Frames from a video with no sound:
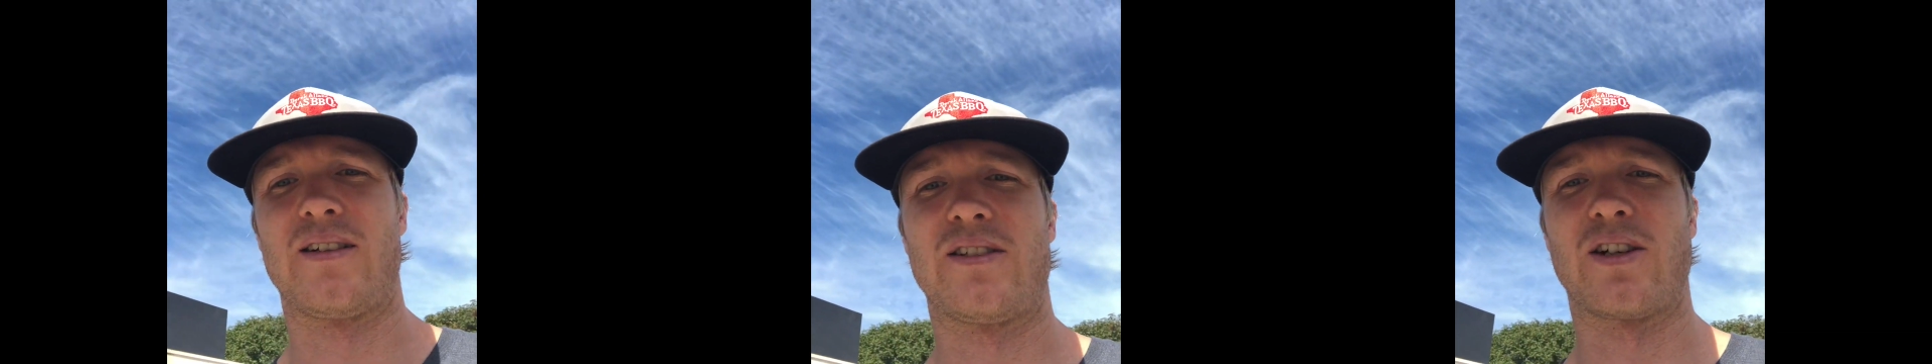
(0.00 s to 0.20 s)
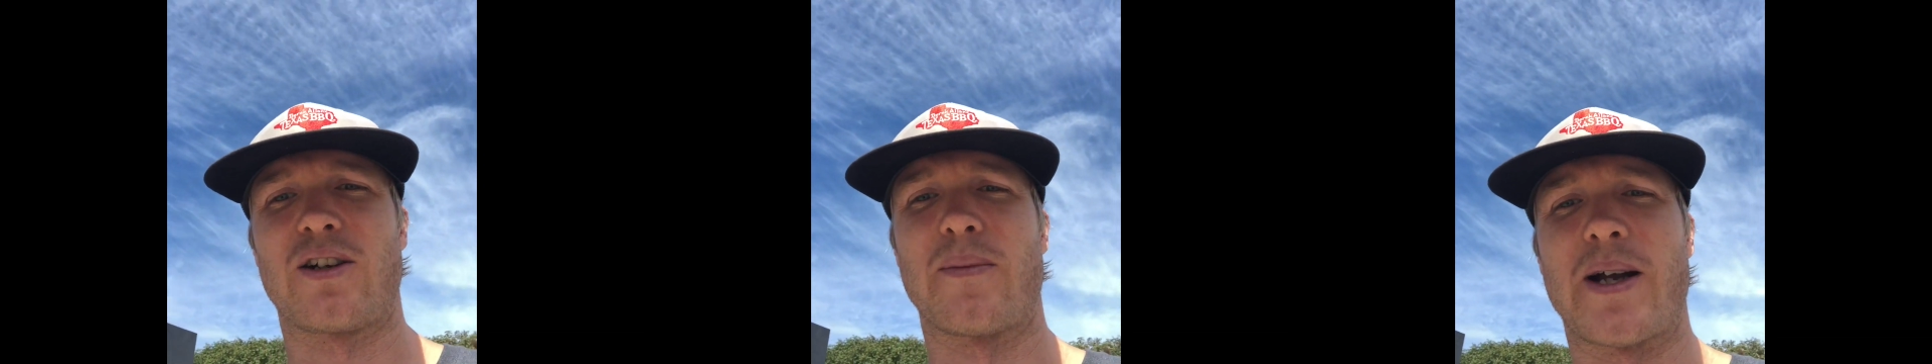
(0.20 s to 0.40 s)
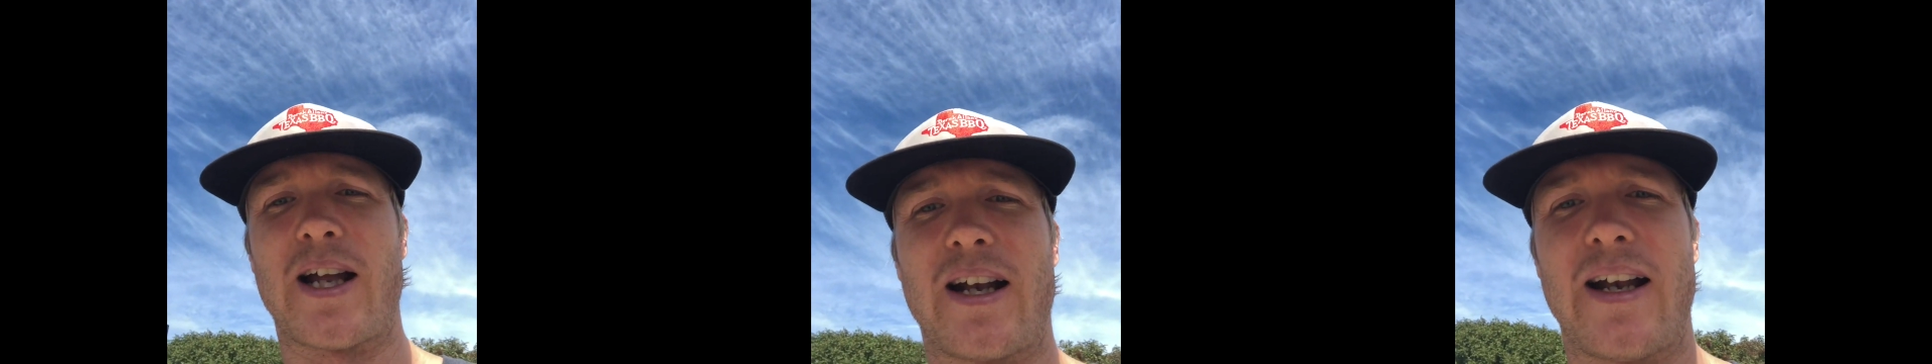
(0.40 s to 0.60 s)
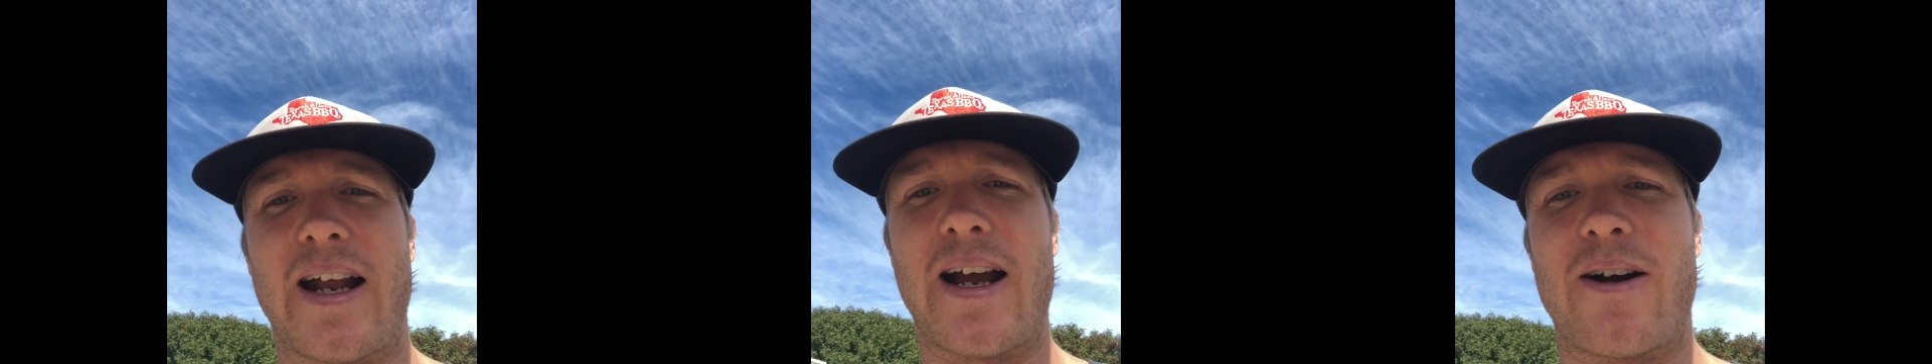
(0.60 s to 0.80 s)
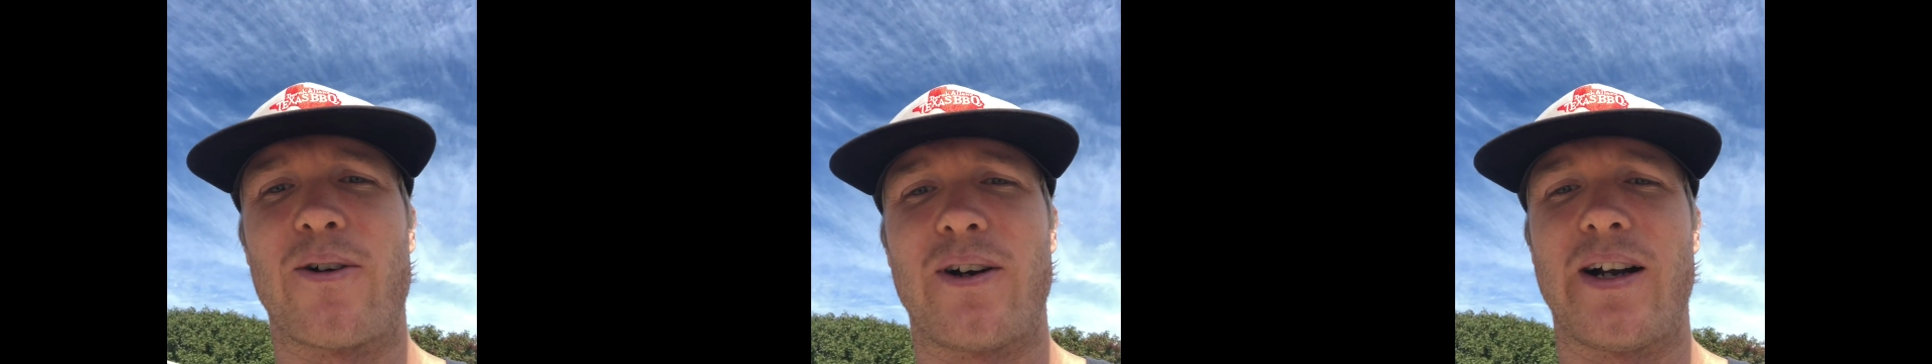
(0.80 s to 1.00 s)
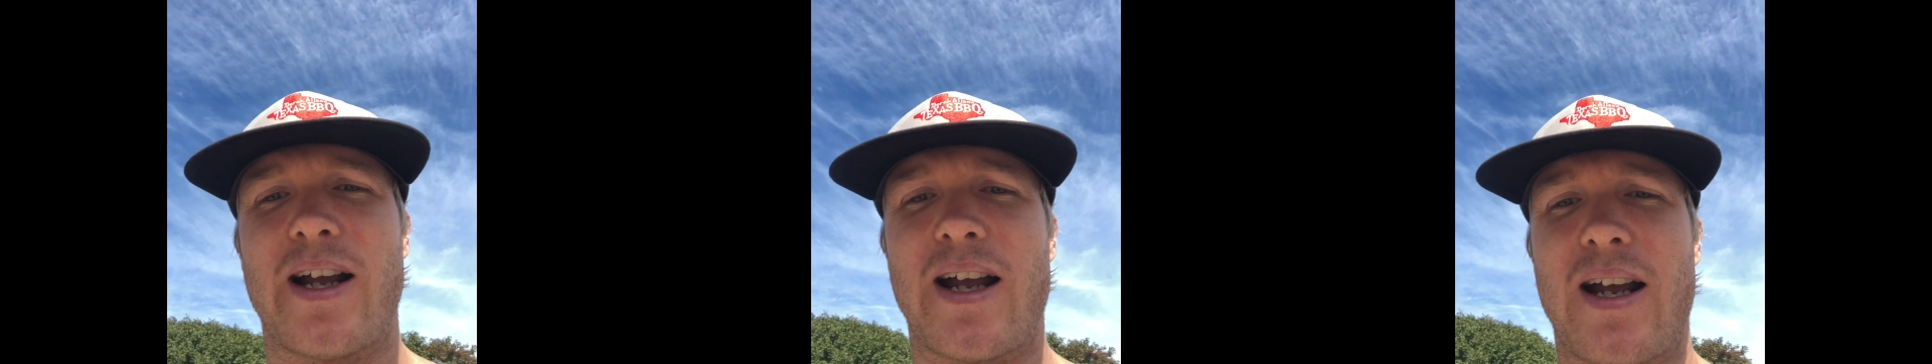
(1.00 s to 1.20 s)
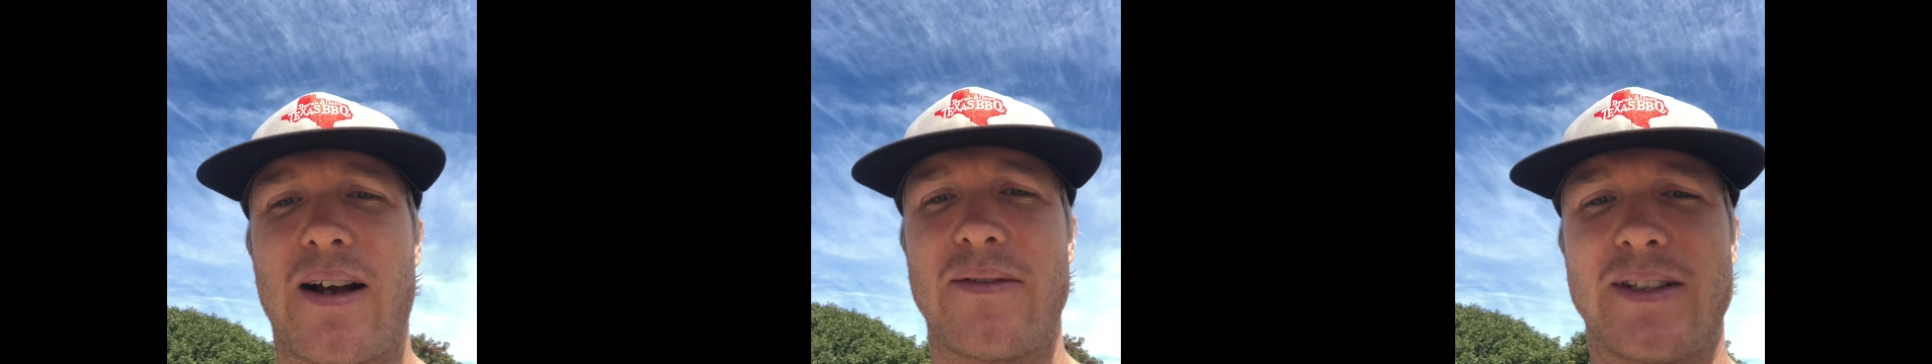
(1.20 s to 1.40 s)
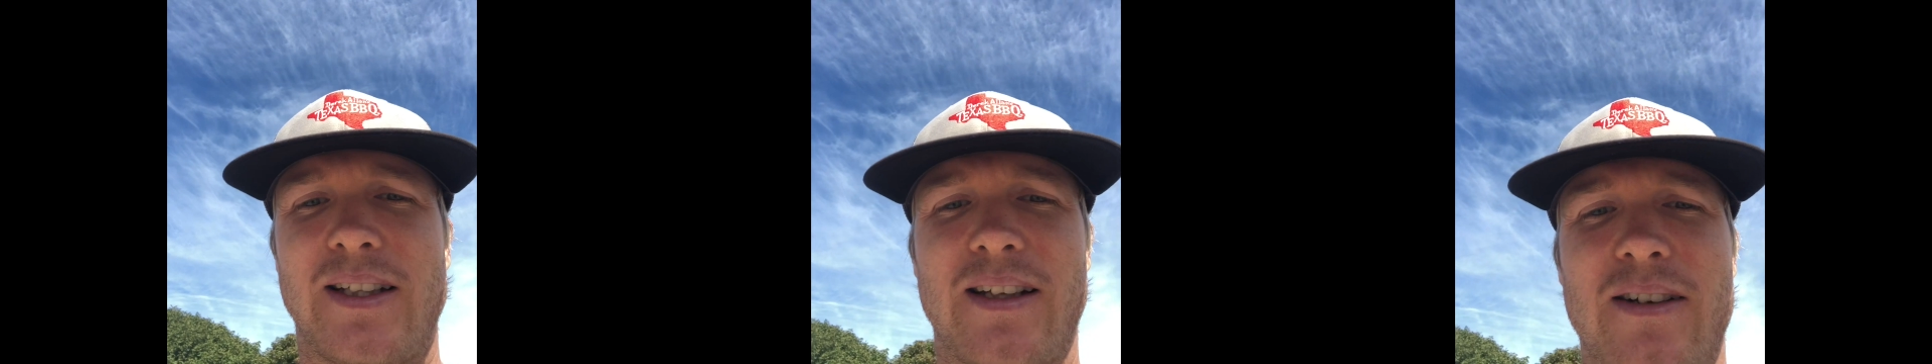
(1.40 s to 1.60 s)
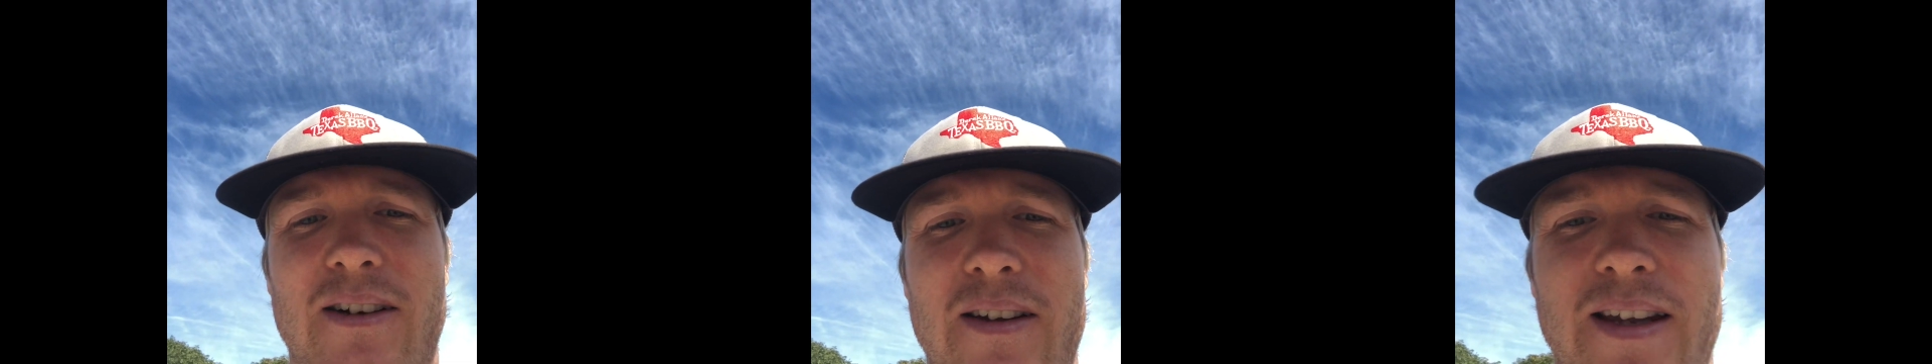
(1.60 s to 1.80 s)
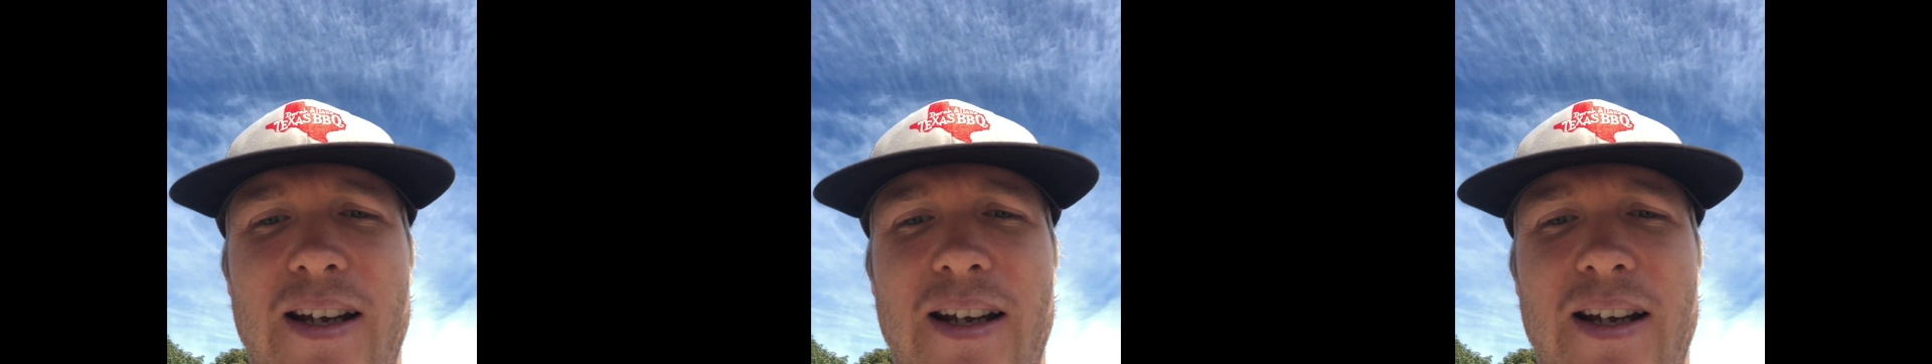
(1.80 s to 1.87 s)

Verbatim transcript: Took about an hour and a half to get all